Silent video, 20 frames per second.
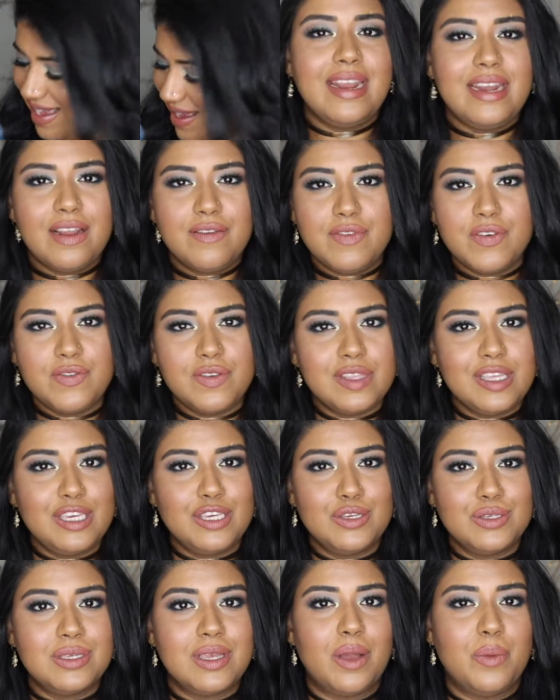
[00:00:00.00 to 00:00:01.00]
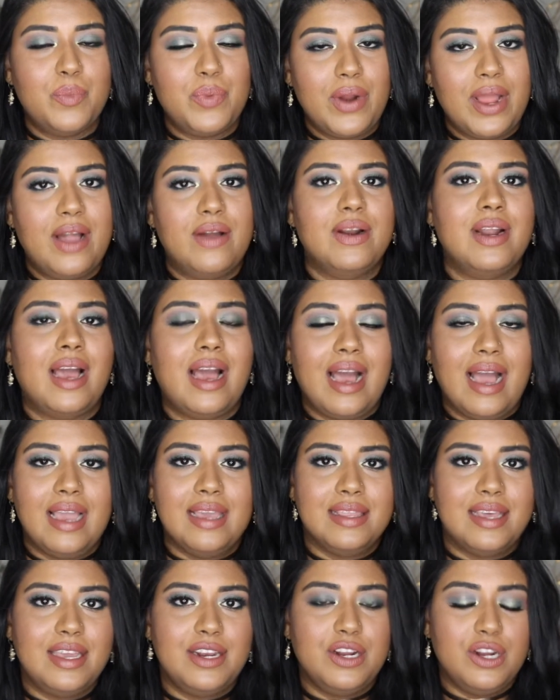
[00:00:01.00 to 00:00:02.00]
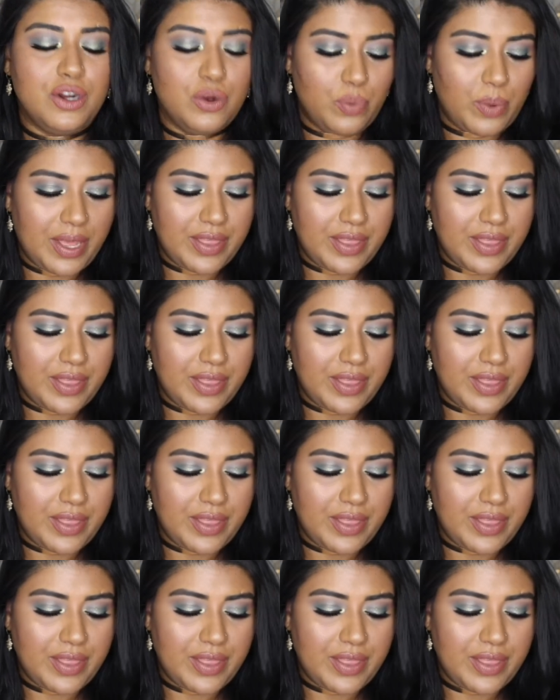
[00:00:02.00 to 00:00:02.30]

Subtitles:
I never really use a brown eyeliner,